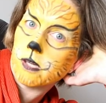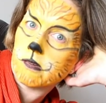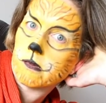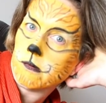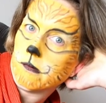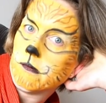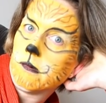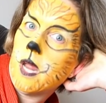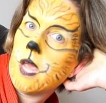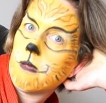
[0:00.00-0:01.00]
school
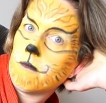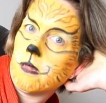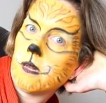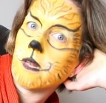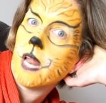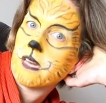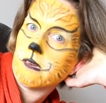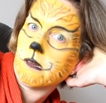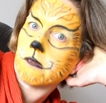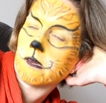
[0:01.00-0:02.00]
name the
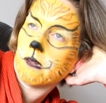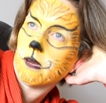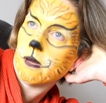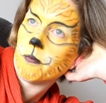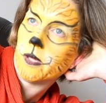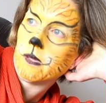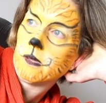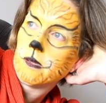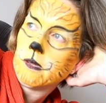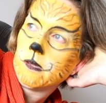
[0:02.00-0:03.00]
latest cub.
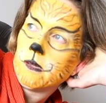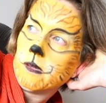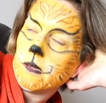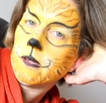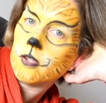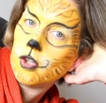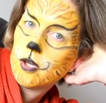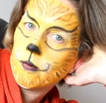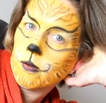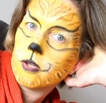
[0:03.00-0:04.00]
Do you
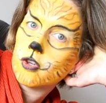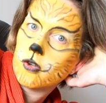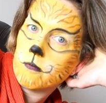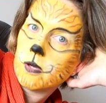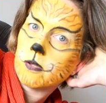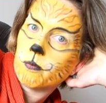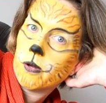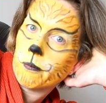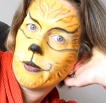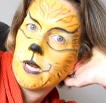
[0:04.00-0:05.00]
know what the two most
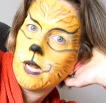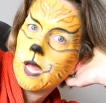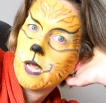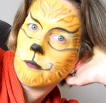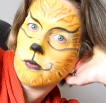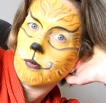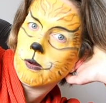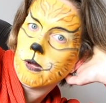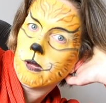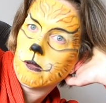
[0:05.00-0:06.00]
popular names
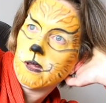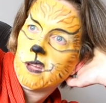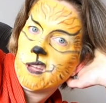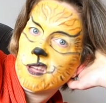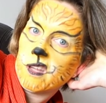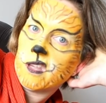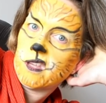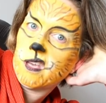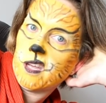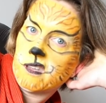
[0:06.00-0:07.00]
were?
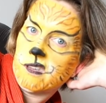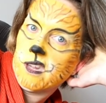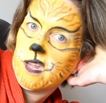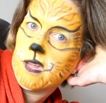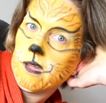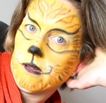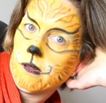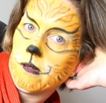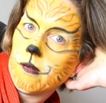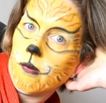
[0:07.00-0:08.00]
Kitty
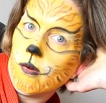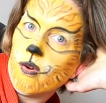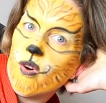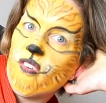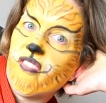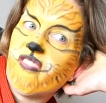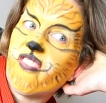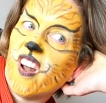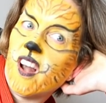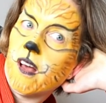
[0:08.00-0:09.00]
or
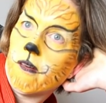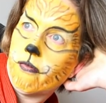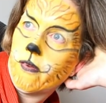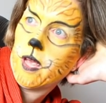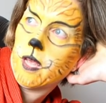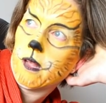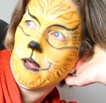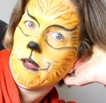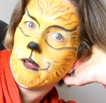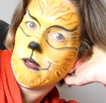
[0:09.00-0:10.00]
Fluffy?
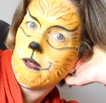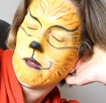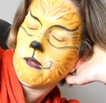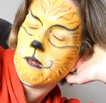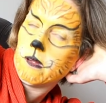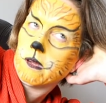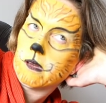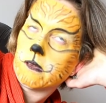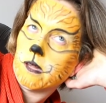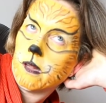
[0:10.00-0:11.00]
I
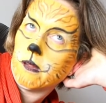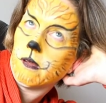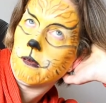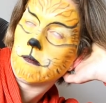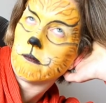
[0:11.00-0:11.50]
tell you.